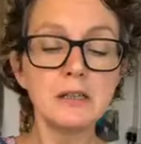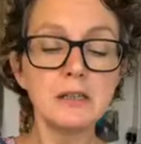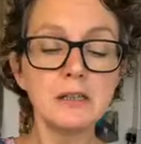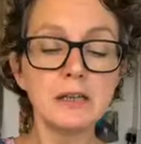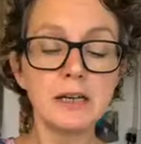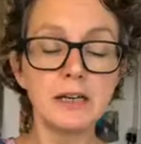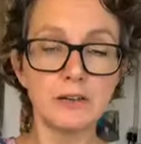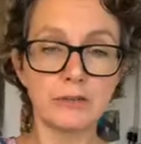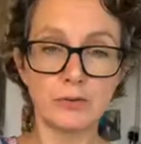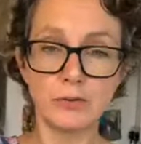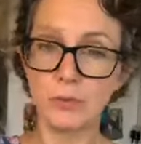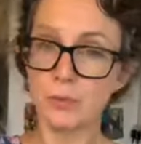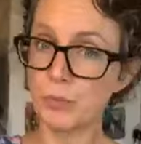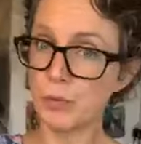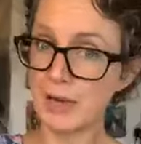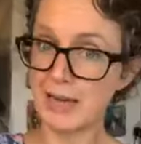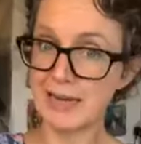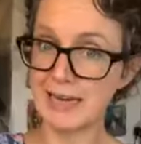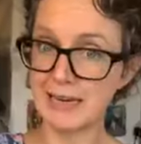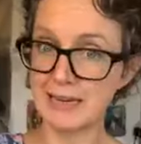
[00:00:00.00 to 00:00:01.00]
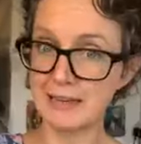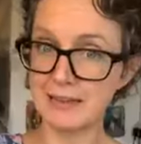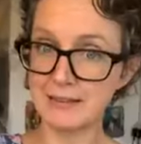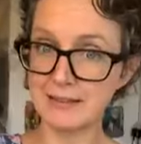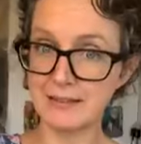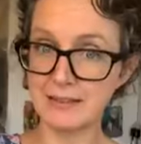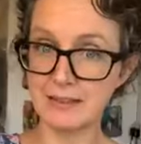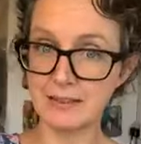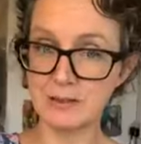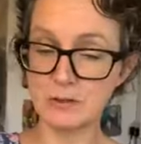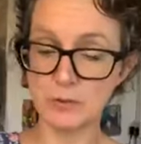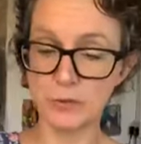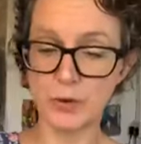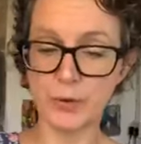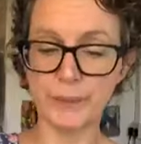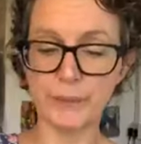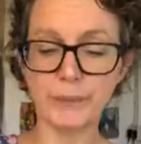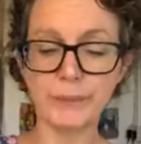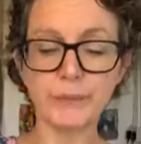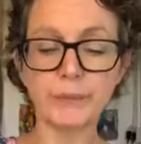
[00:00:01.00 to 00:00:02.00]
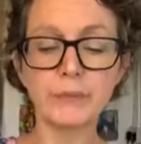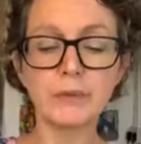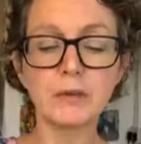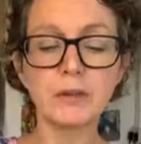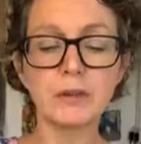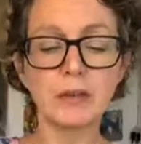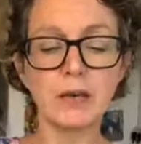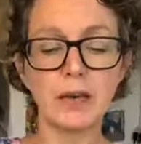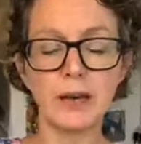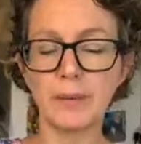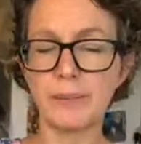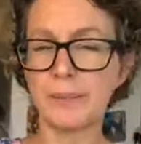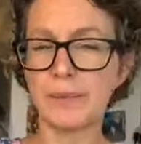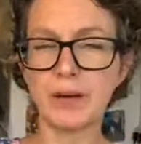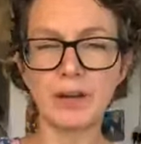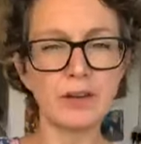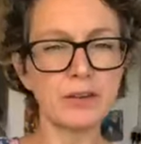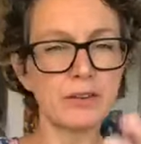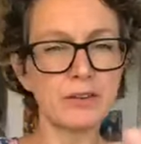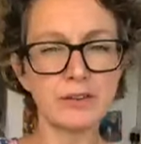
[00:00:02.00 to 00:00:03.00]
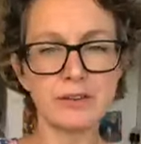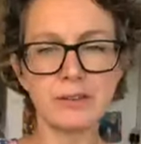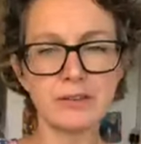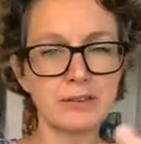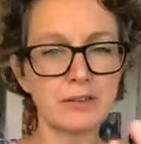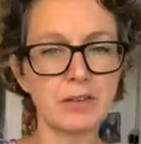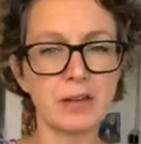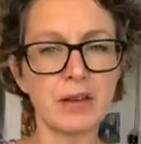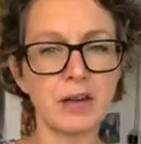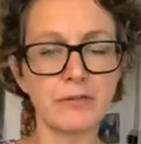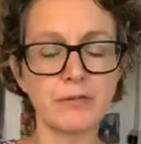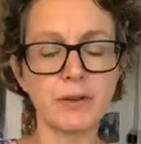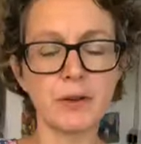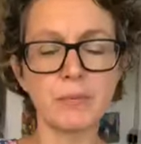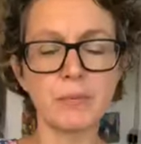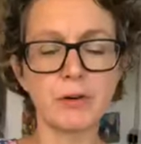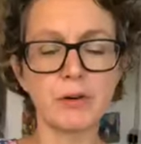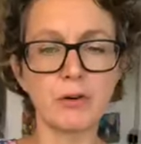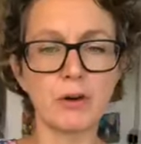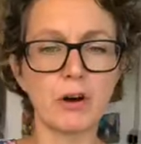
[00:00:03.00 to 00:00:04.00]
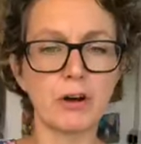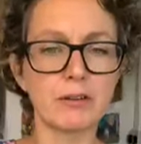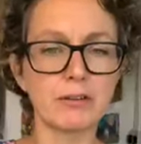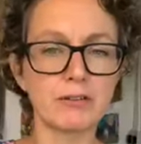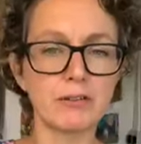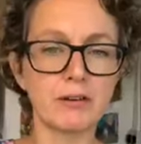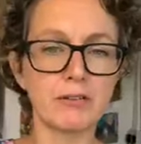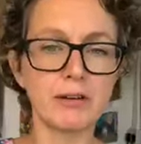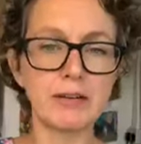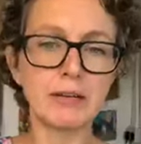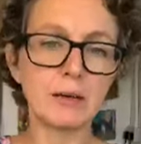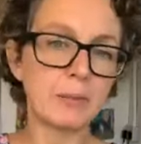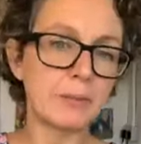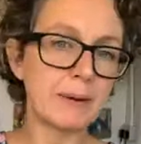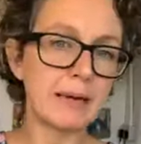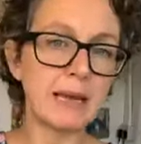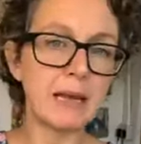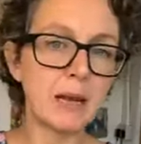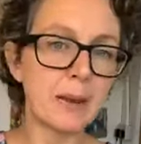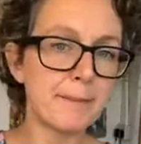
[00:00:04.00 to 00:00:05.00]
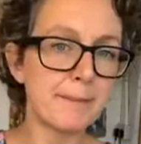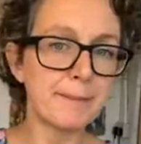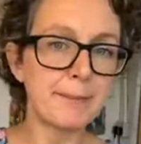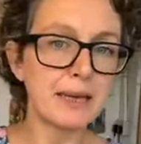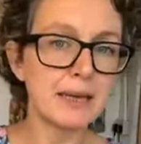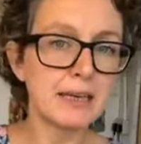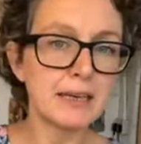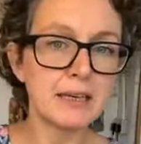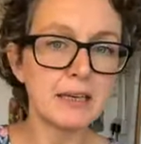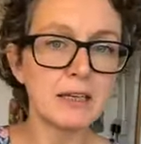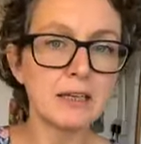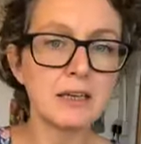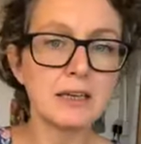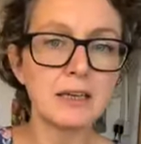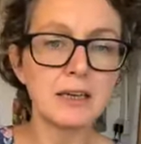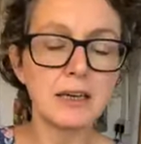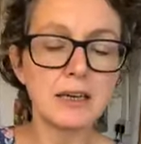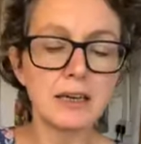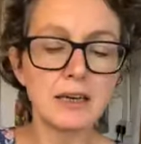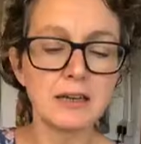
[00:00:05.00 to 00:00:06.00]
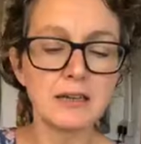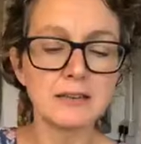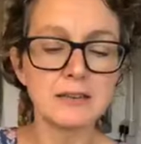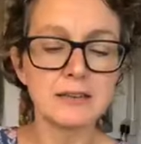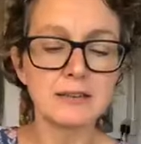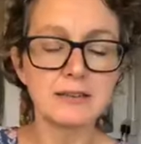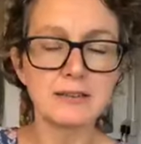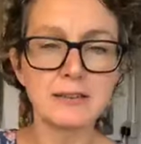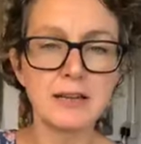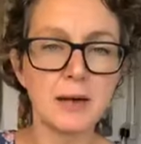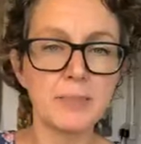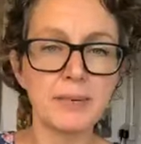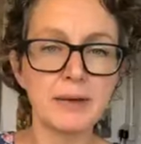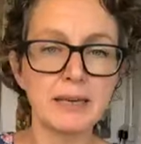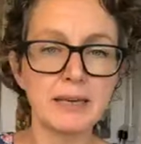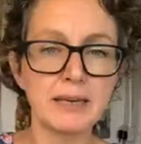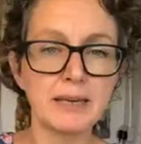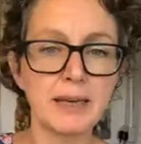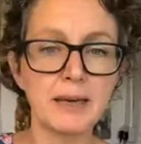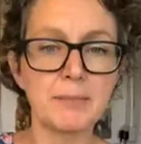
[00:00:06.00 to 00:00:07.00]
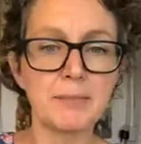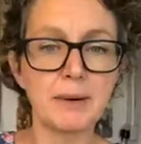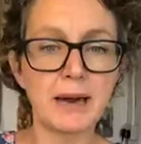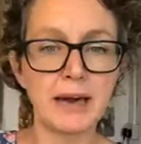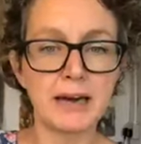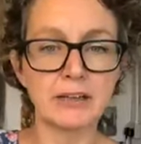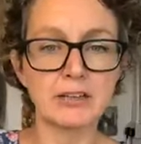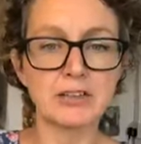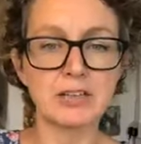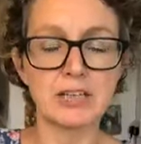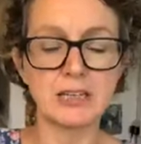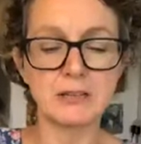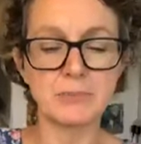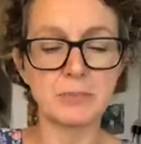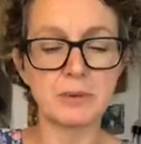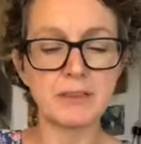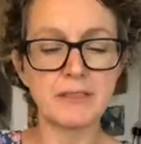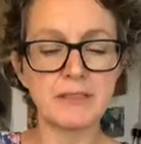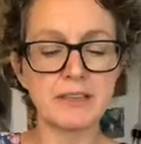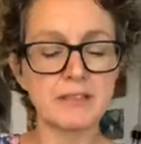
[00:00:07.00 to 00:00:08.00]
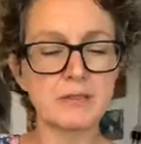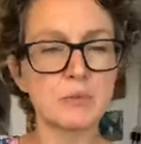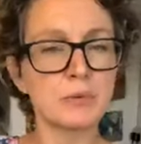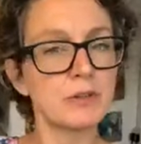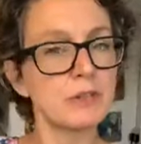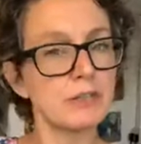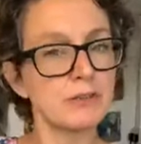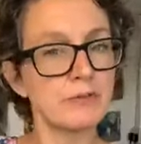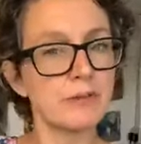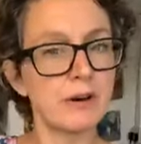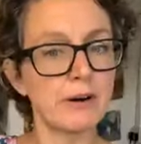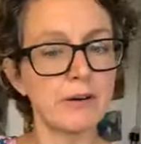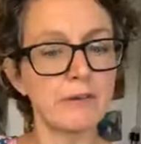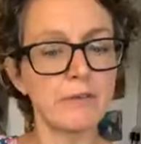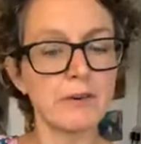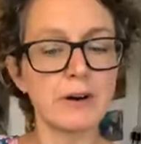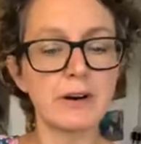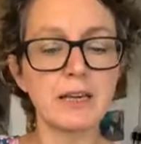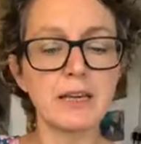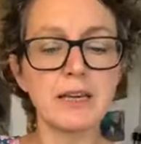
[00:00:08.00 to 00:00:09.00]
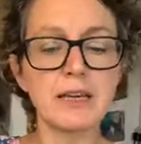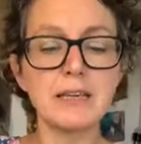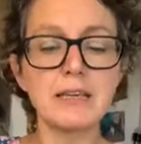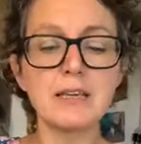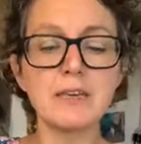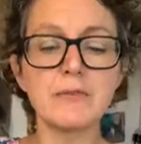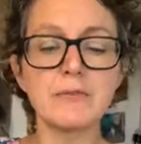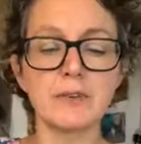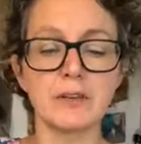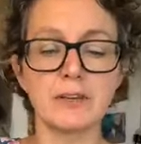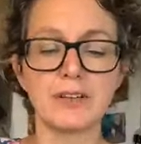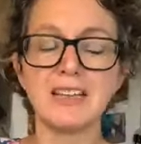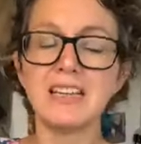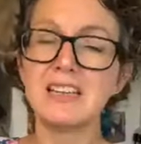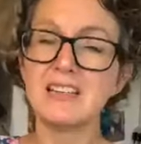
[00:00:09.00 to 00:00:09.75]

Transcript: It's from Whaley's, this one. Others that I've come across are a little bit lumpy and slubby in patches, but this one is very, very even.